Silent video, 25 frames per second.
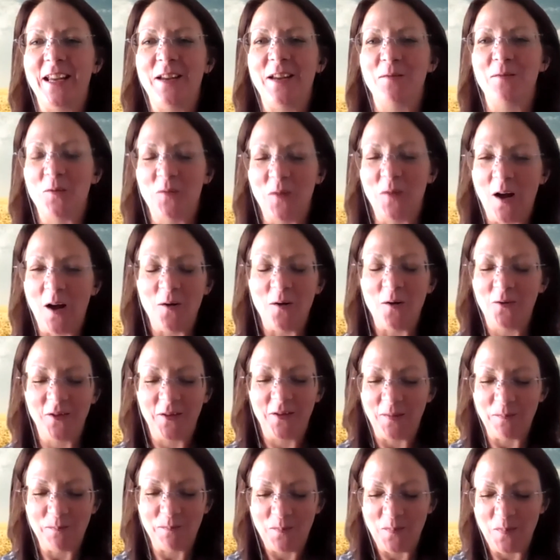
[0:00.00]
day
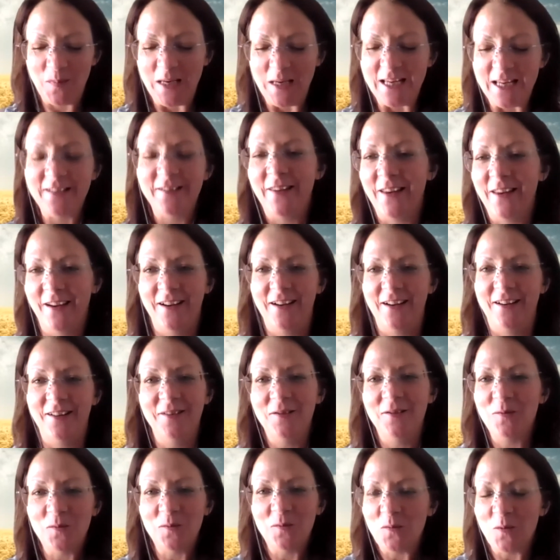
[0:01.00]
without being
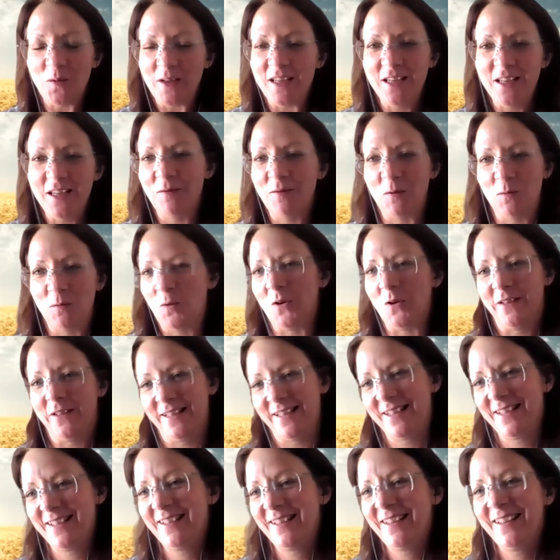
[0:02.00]
there even
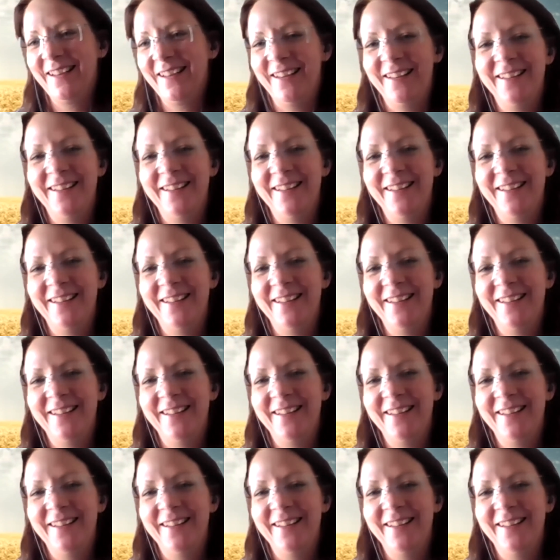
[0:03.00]
once.